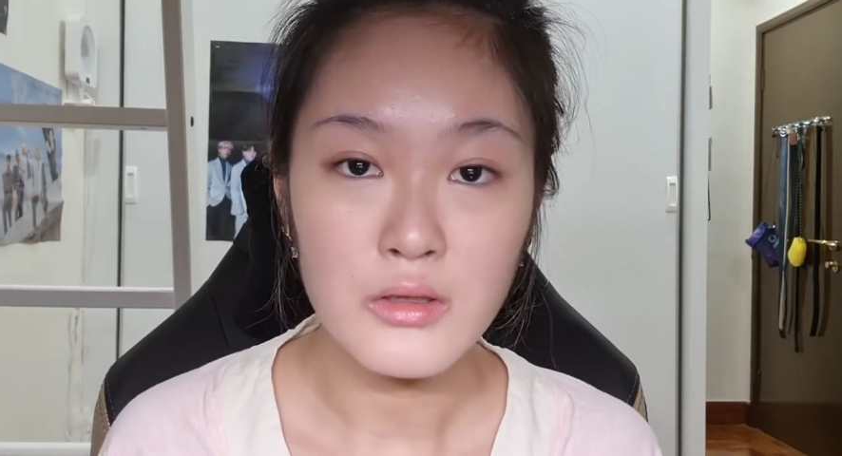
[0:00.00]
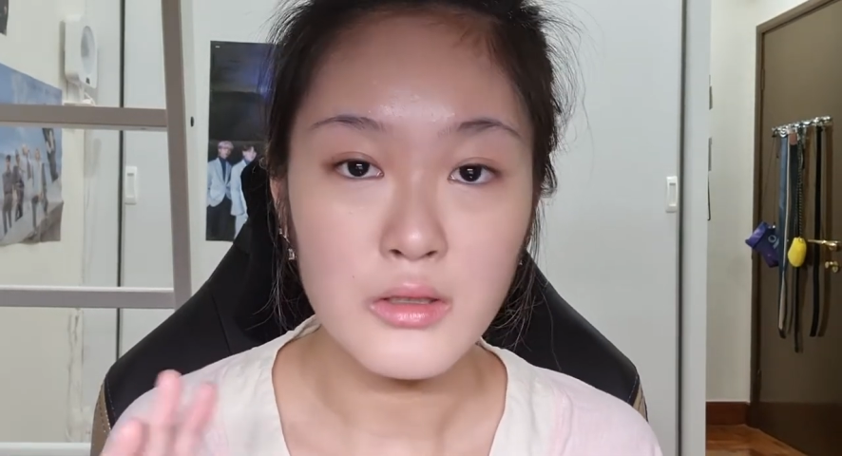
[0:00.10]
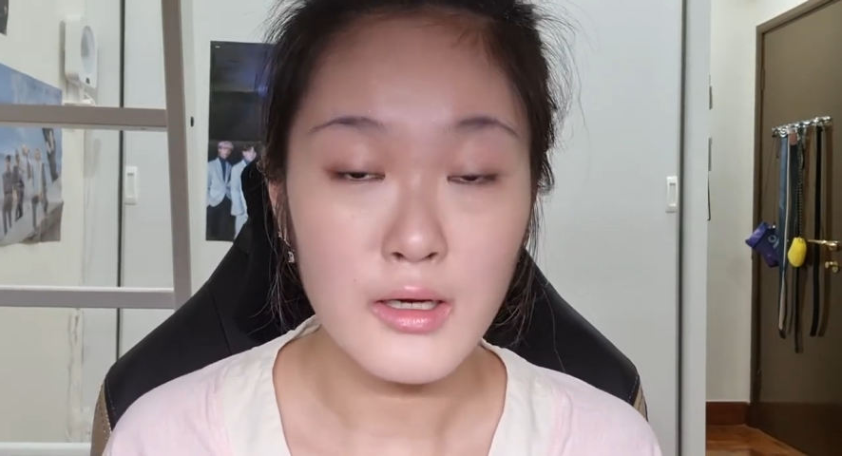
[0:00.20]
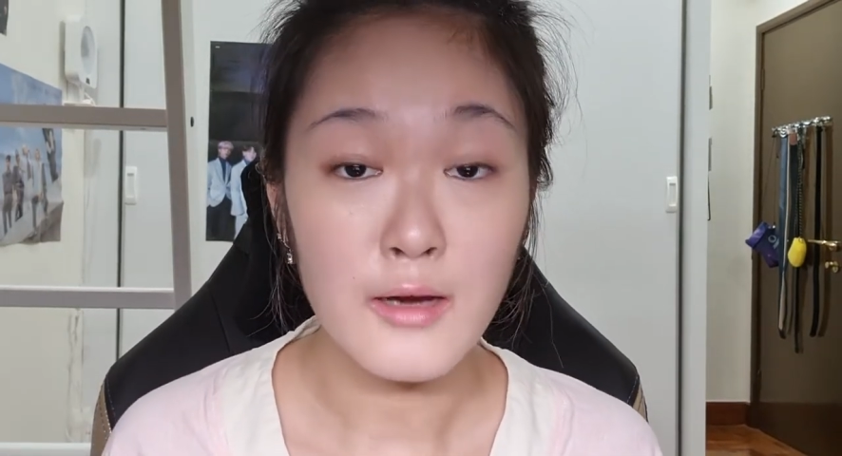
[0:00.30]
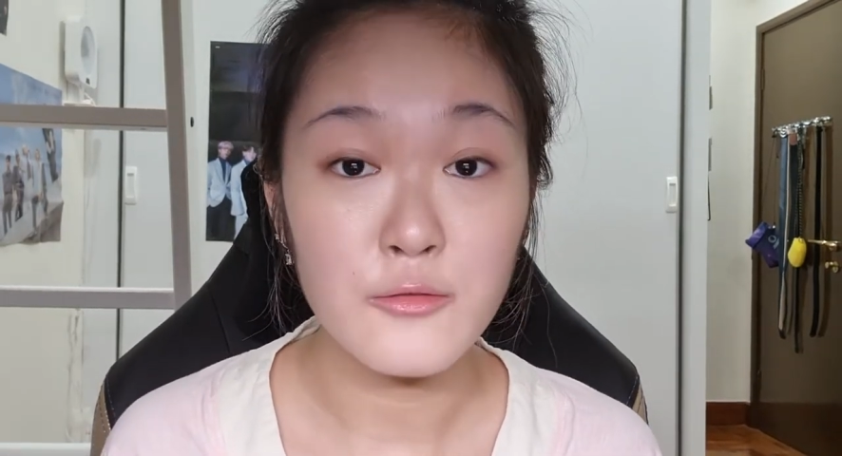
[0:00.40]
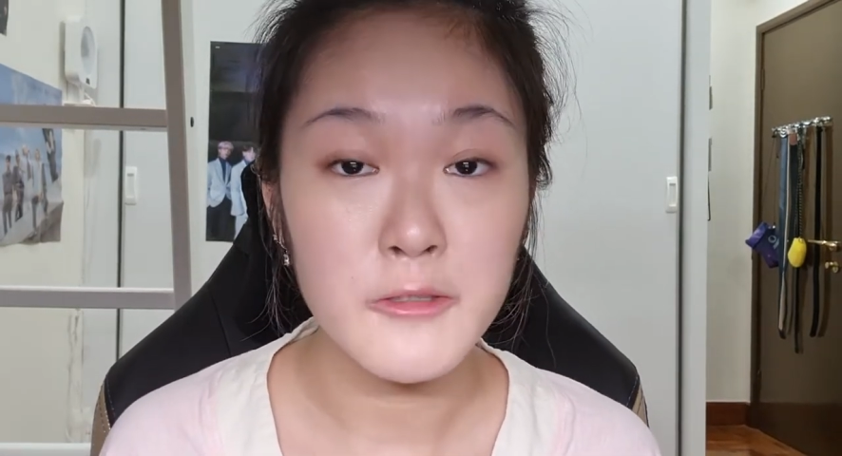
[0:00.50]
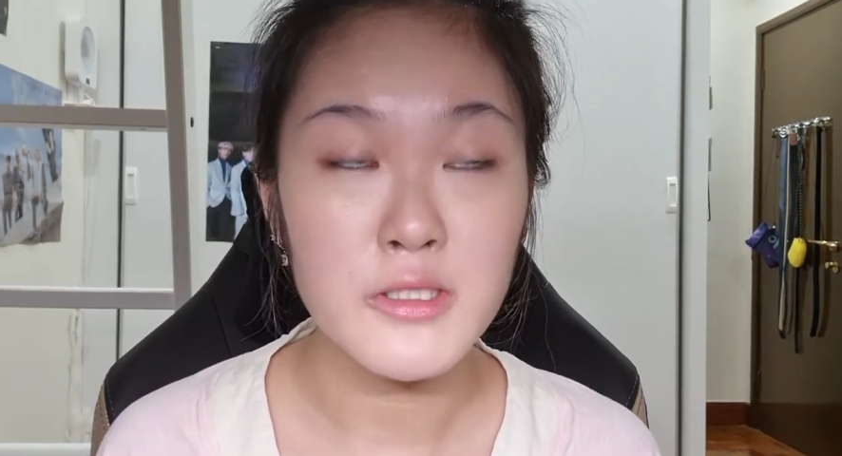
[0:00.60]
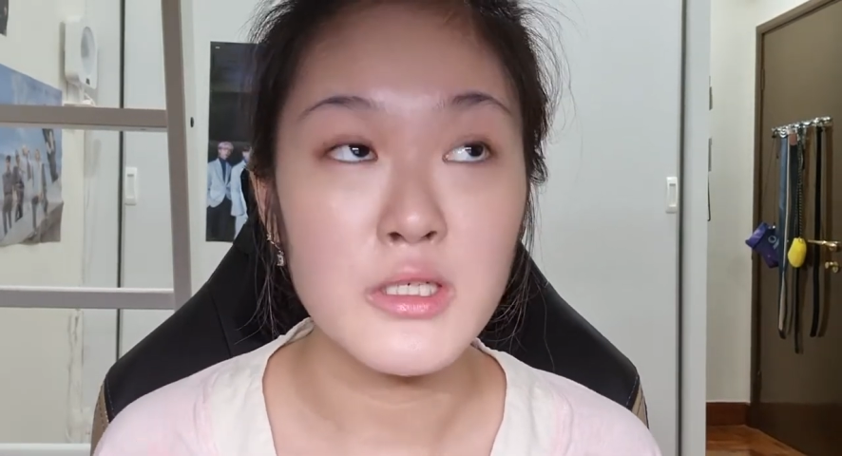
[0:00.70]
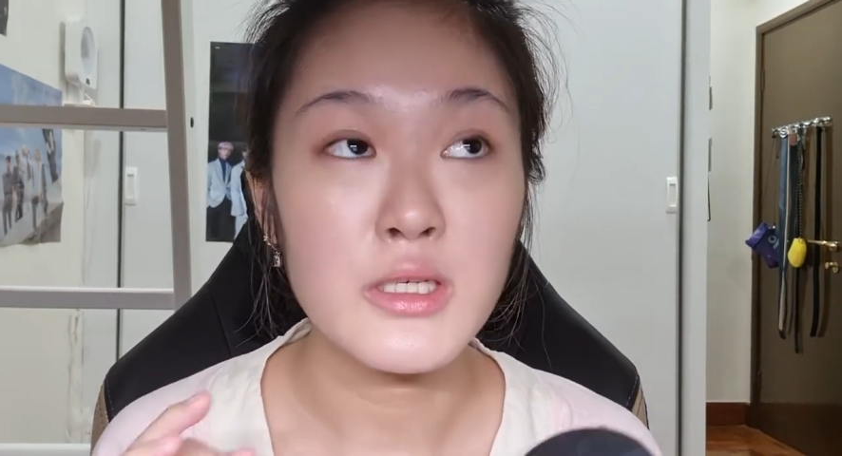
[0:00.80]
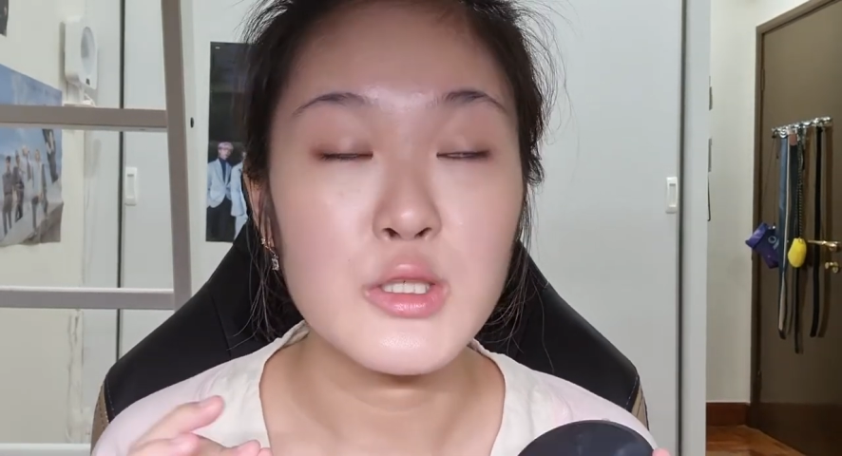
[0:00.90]
The
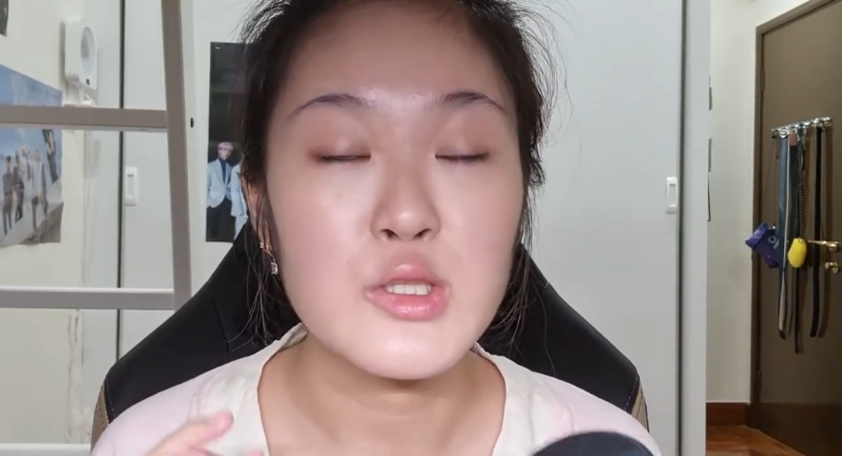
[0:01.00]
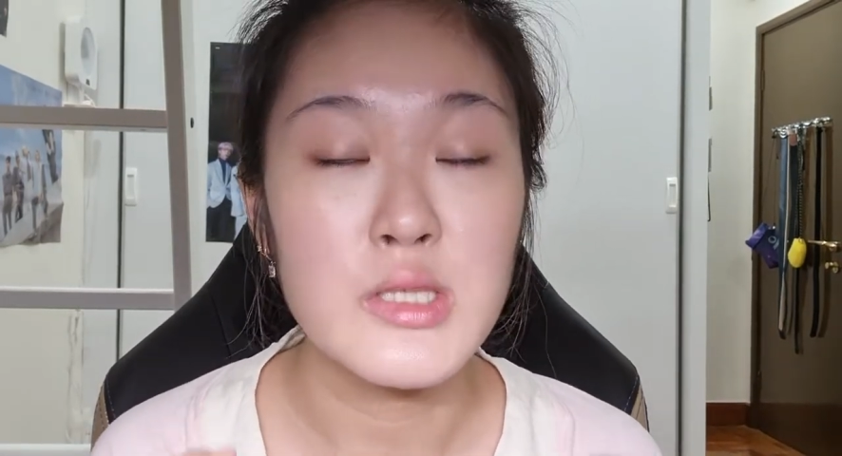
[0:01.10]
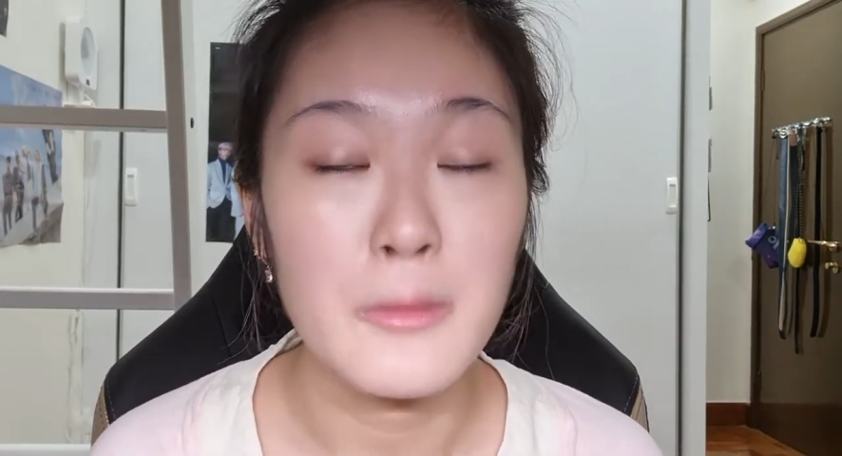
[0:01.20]
coverage is